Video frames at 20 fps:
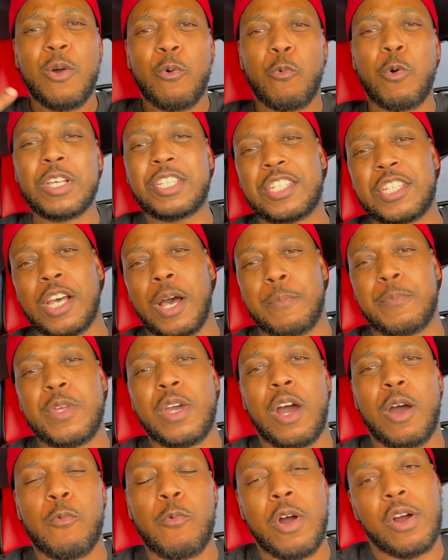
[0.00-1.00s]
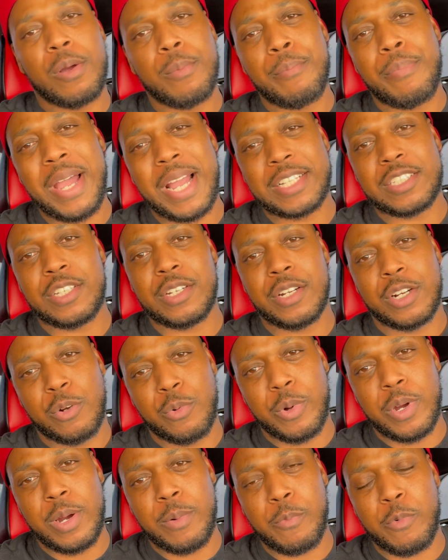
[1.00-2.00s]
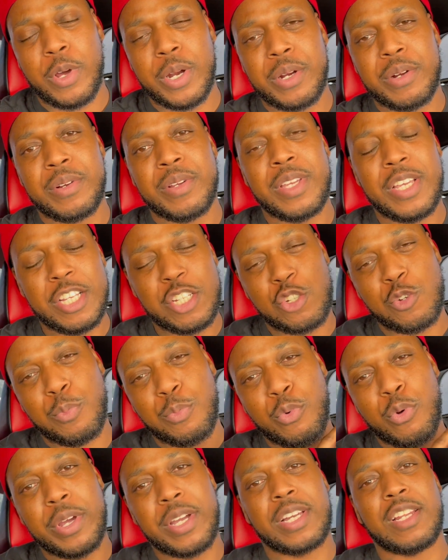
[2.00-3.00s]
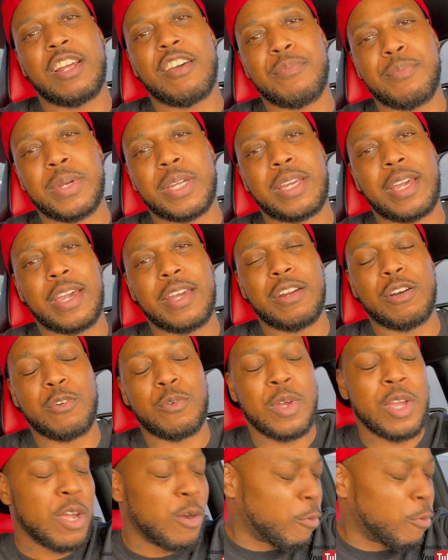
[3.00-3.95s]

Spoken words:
What's up, y'all? Welcome back to the Grim Runner. It's your boy Clef Macato.